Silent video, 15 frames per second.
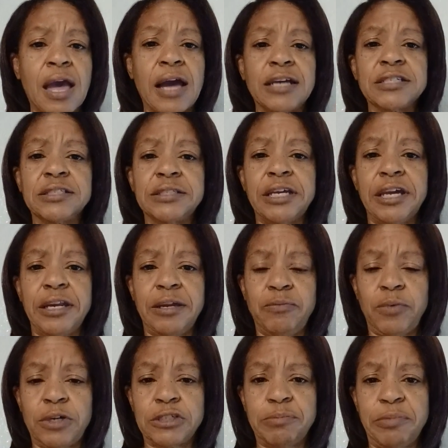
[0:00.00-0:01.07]
I stated
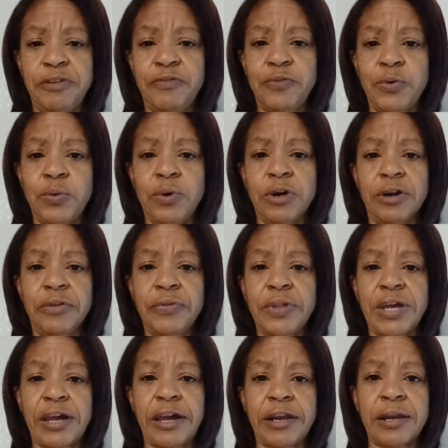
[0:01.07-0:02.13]
once before
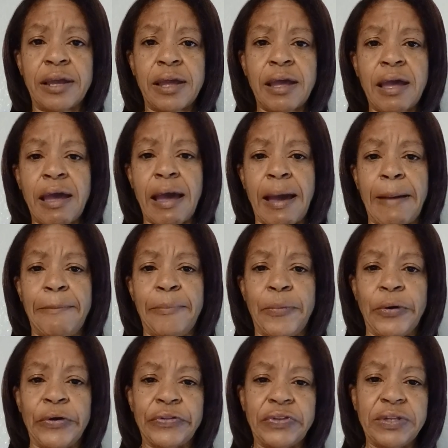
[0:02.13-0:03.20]
that I
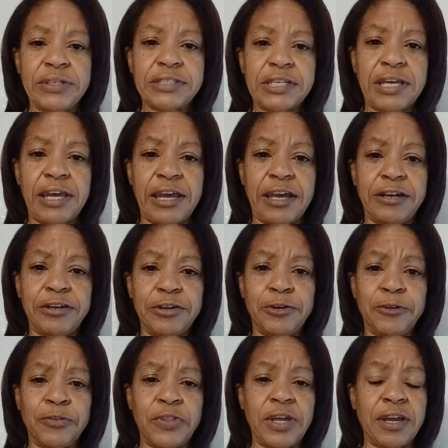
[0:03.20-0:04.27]
bought this
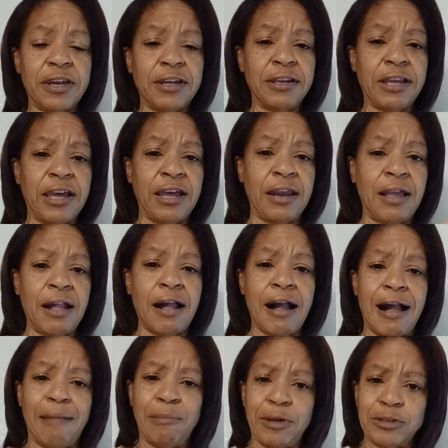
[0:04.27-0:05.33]
candle thinking that
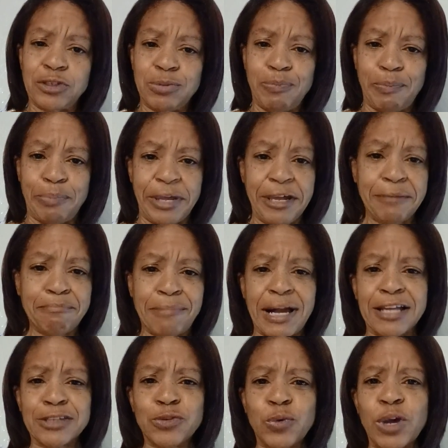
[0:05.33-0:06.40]
I'm going to pick
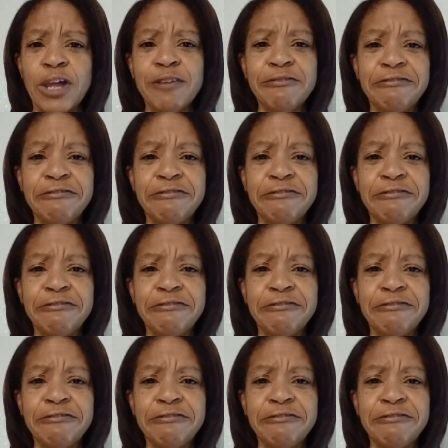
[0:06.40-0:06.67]
my twin